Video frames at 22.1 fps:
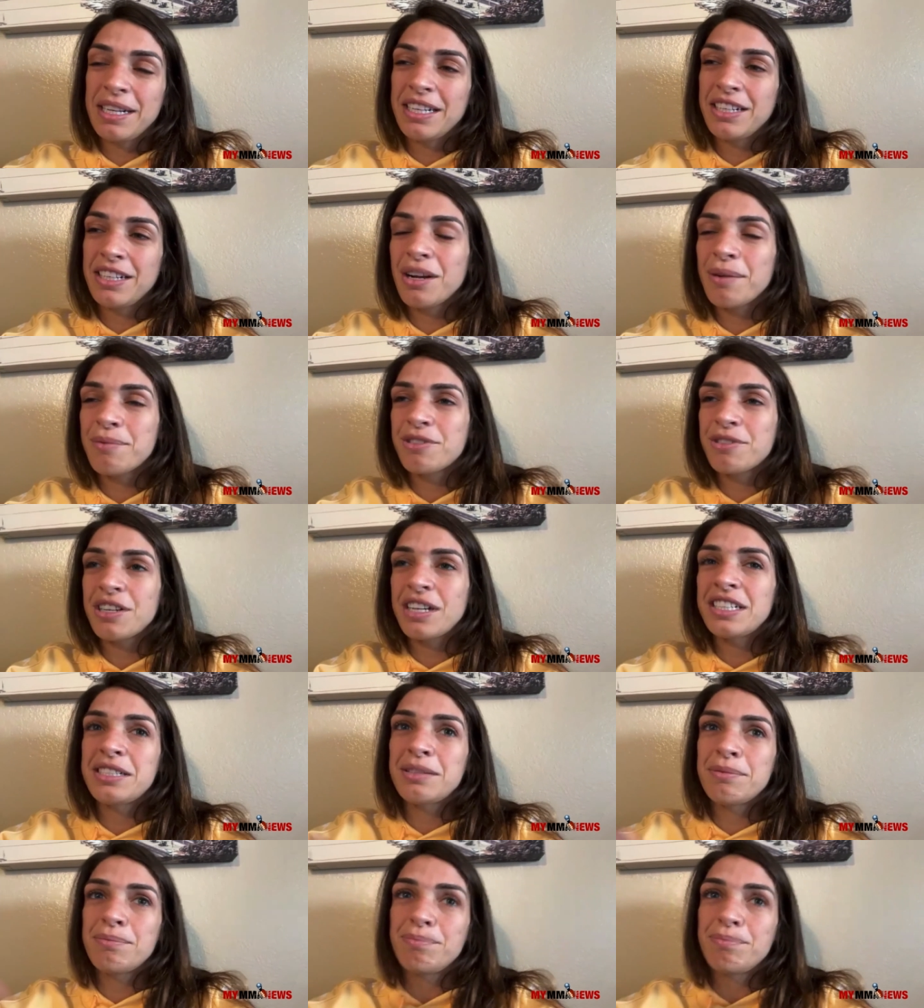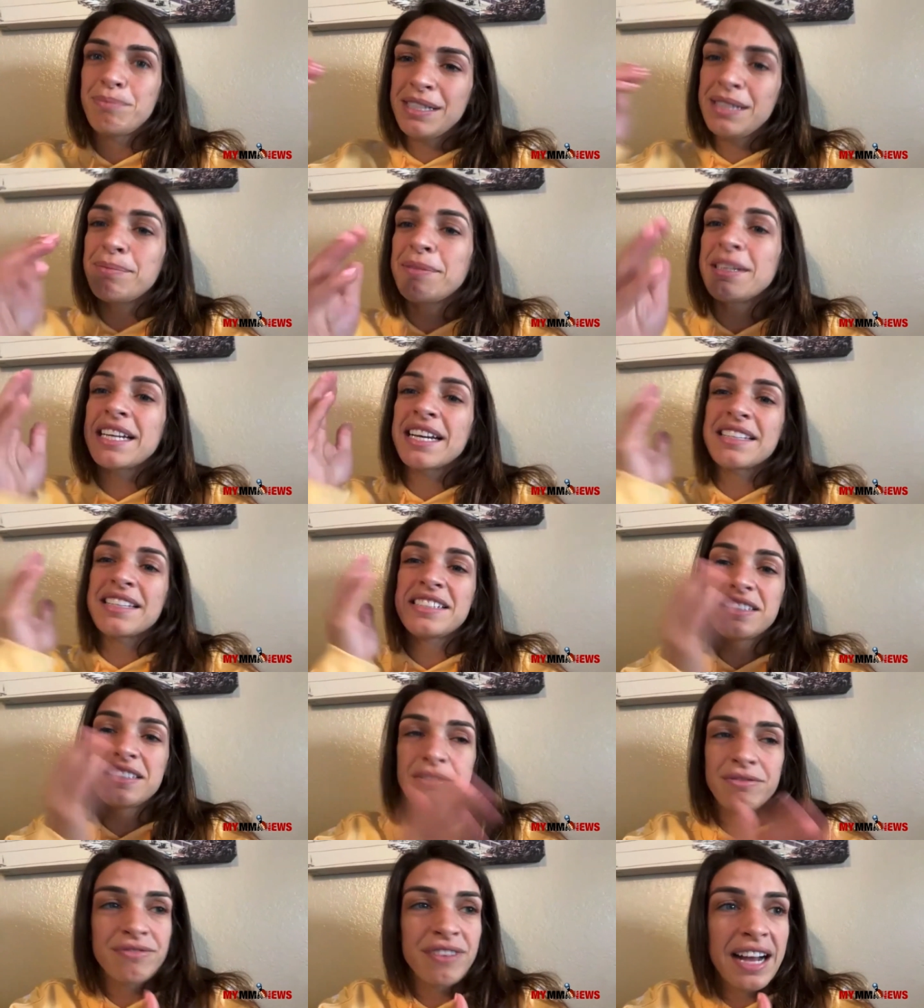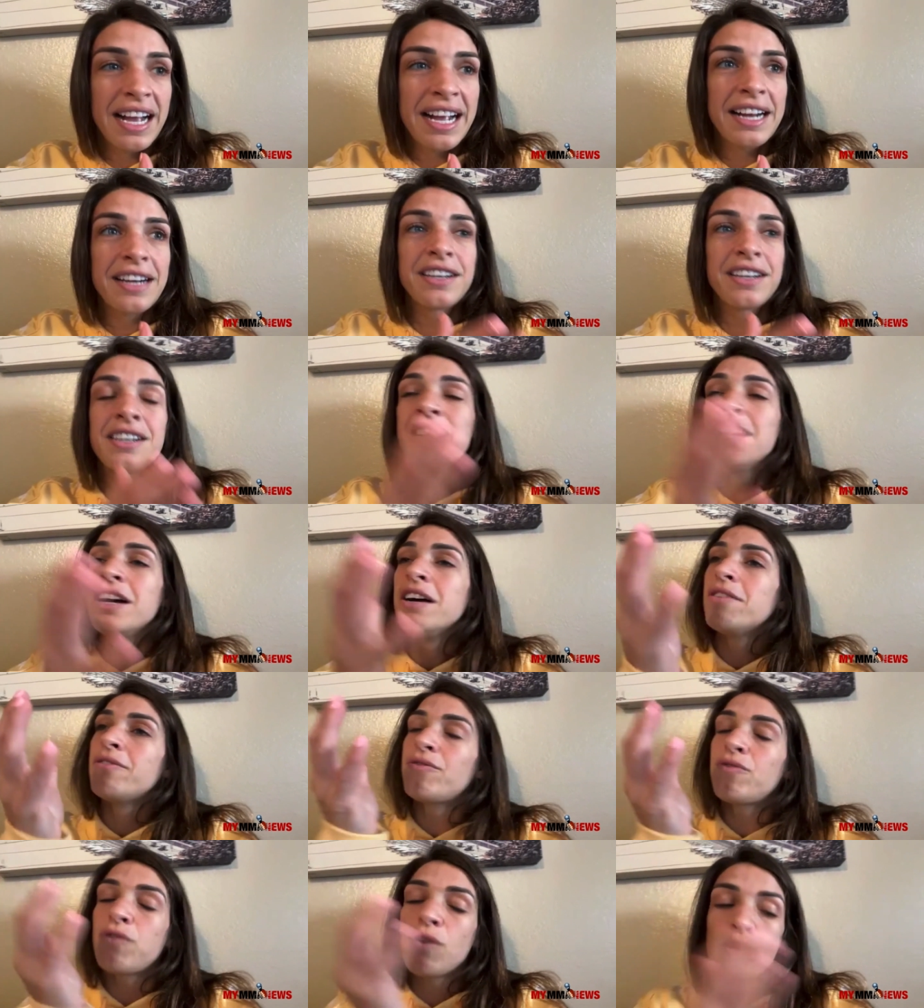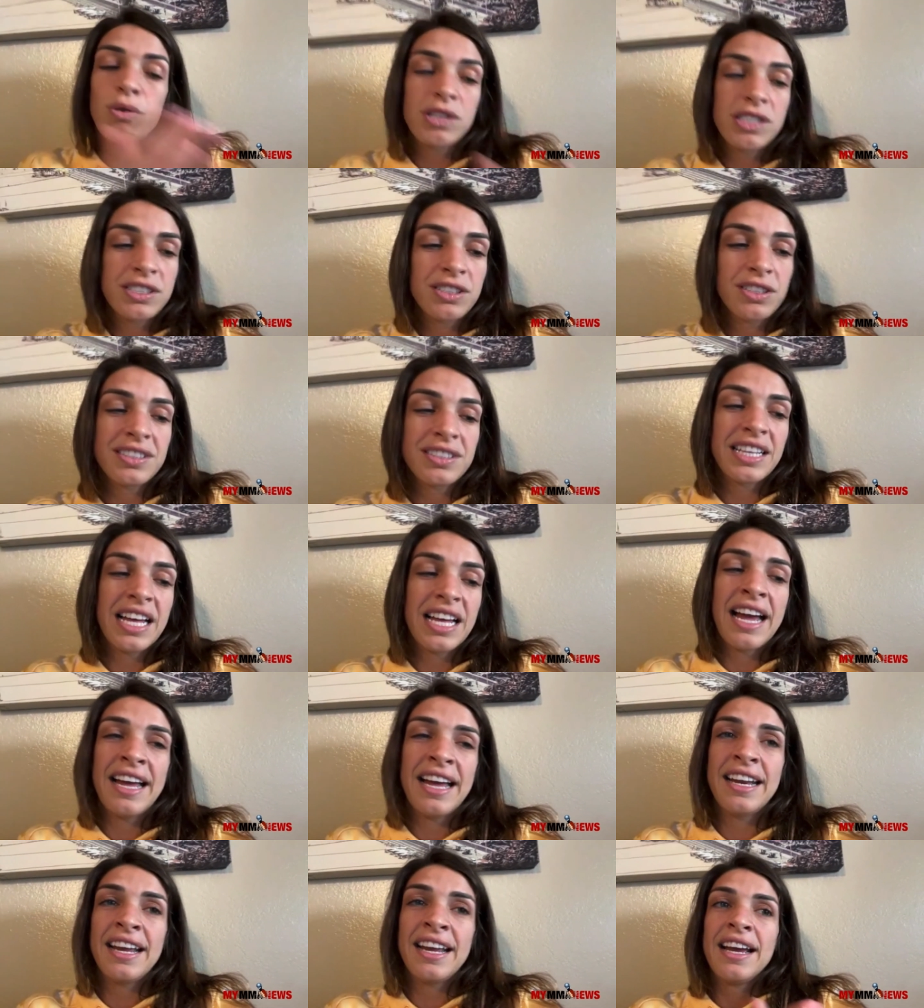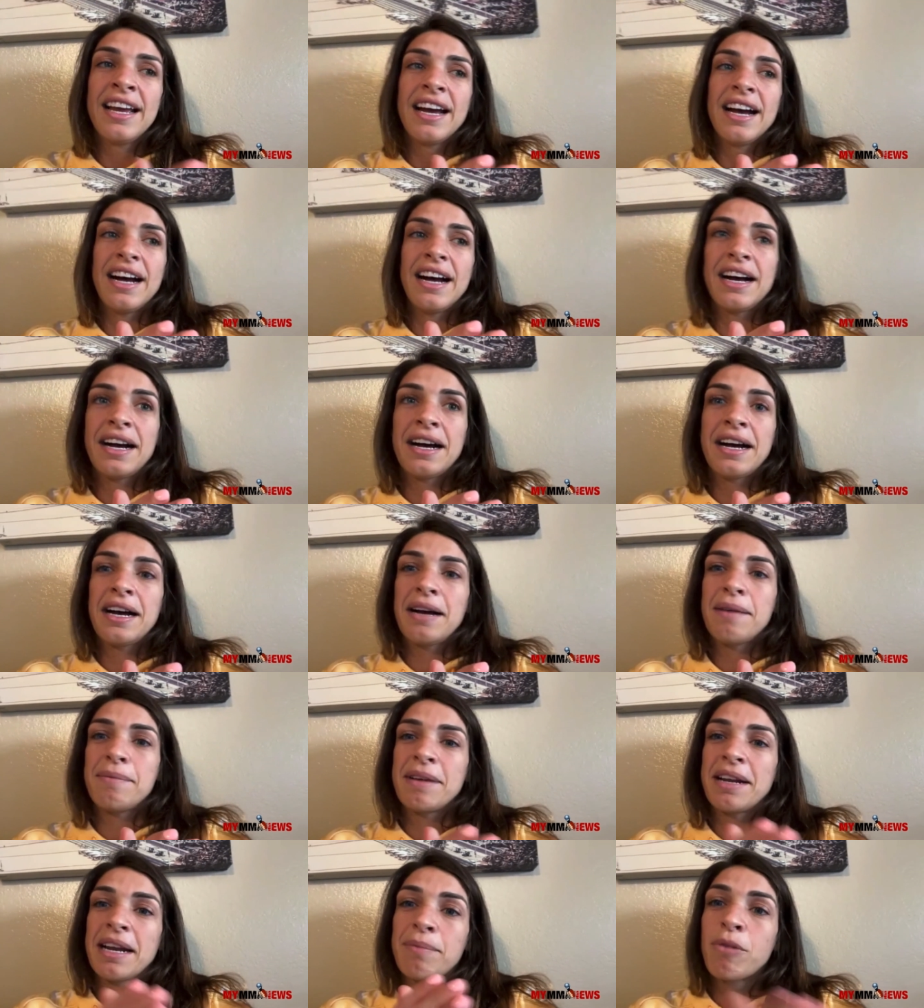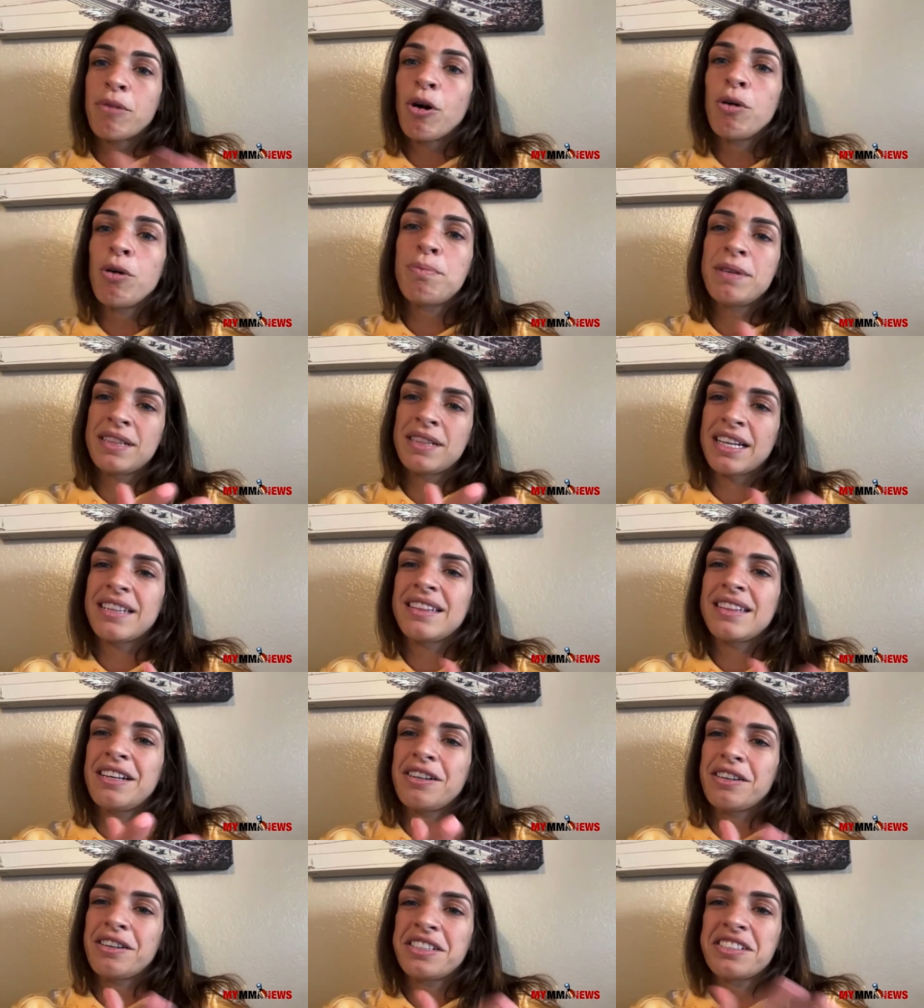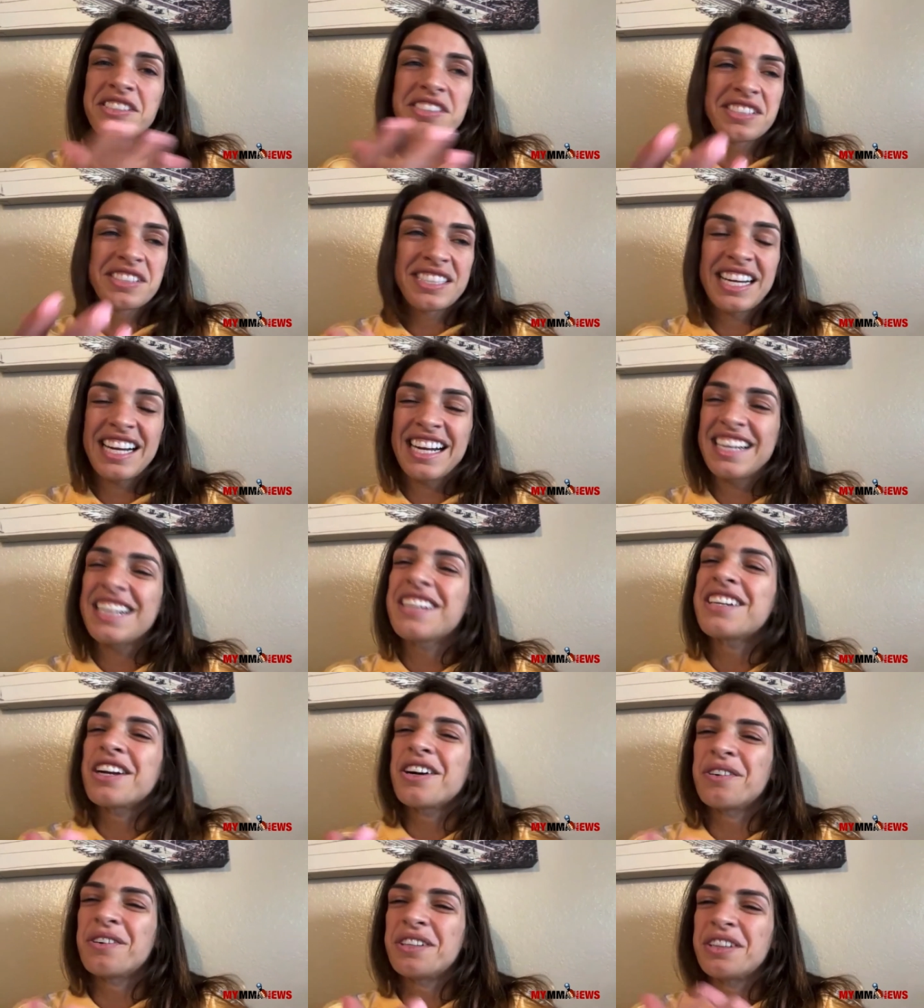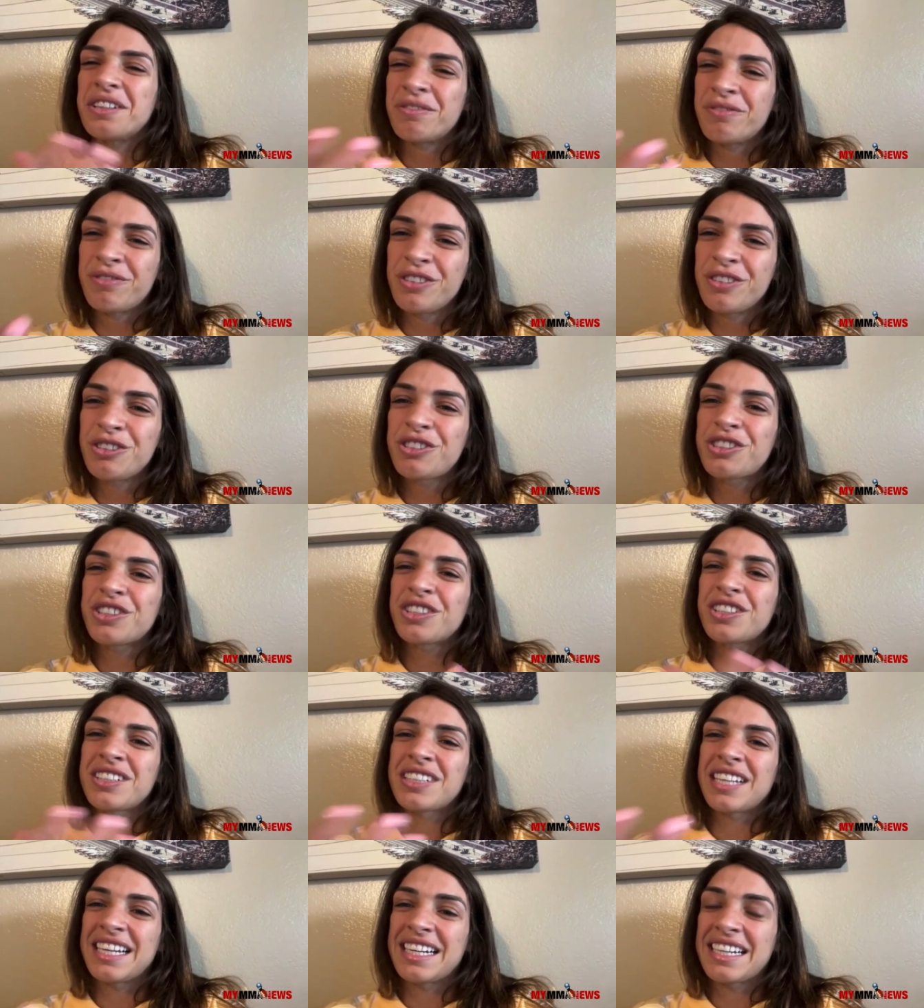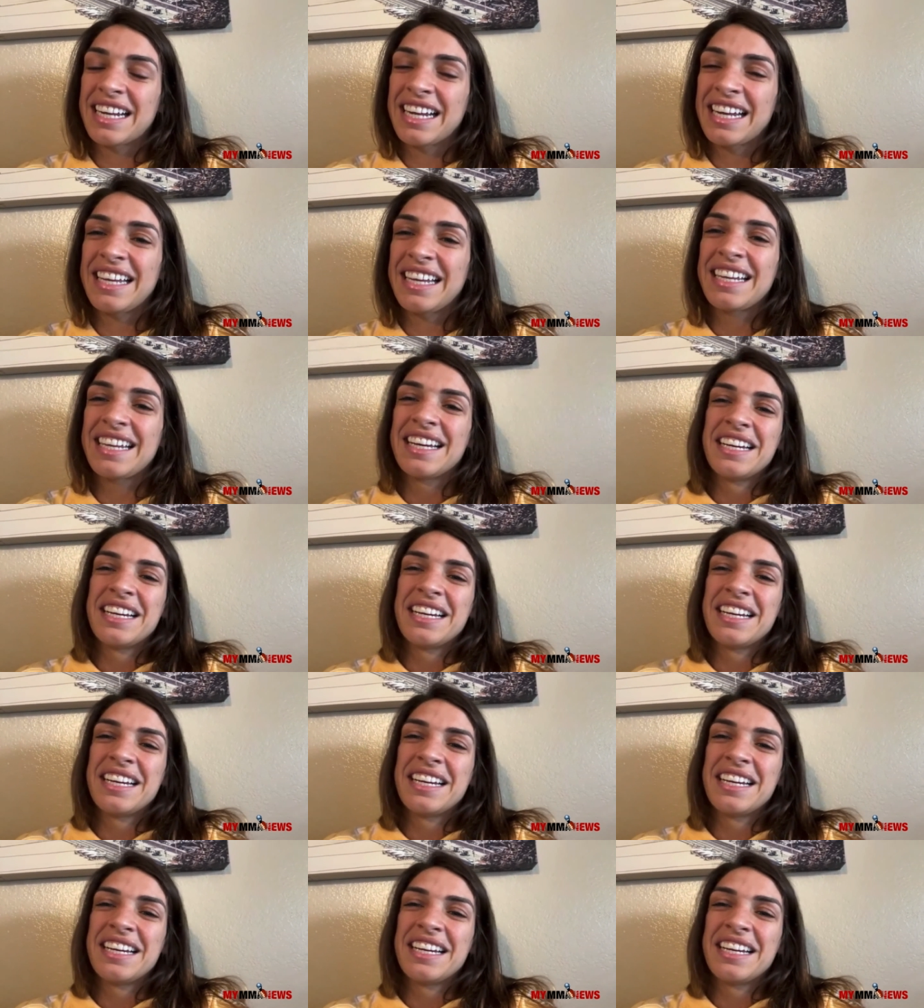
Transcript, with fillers: You know, I'm trying to be Mackenzie the fighter, focus on that, um, and I'm hoping that they'll understand. You know, in the future, like, hey,